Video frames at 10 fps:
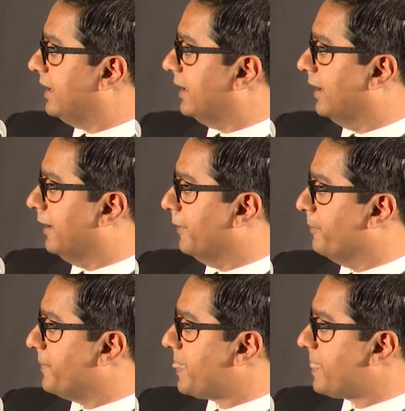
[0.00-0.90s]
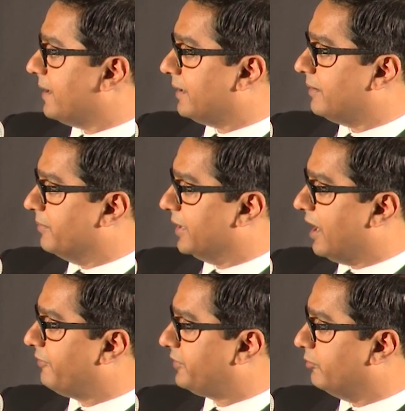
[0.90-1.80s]
But
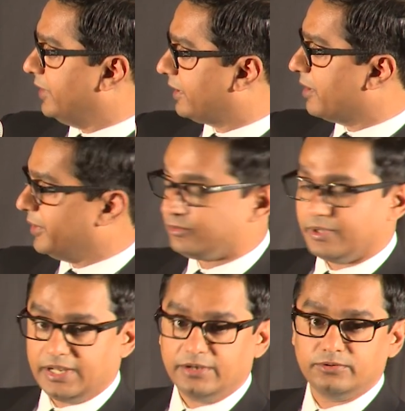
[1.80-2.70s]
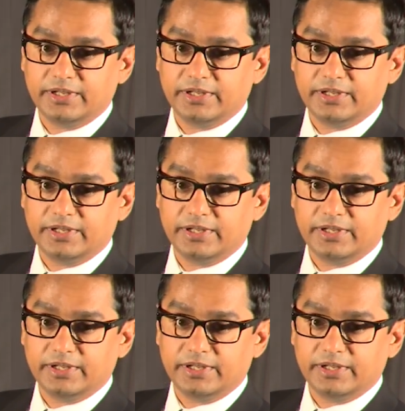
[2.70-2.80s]
after we are coming to an end